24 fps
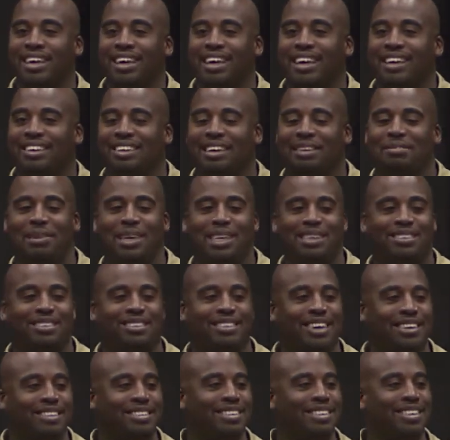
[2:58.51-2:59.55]
because I made
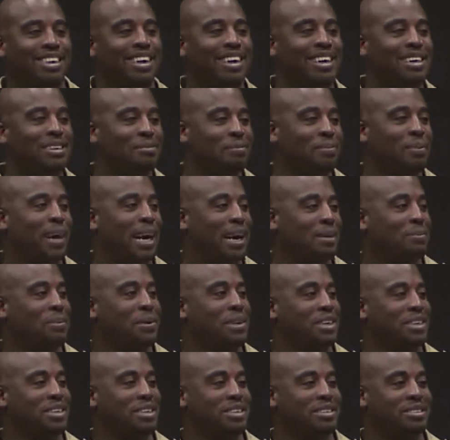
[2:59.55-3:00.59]
such an
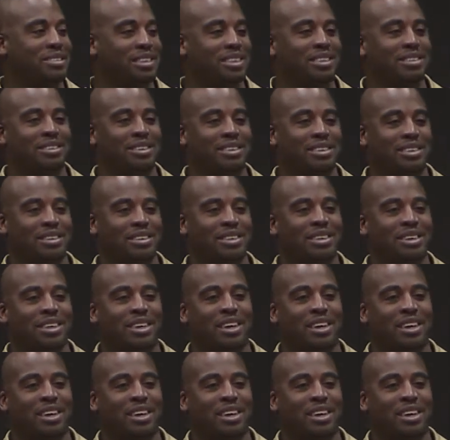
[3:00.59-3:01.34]
unpopular decision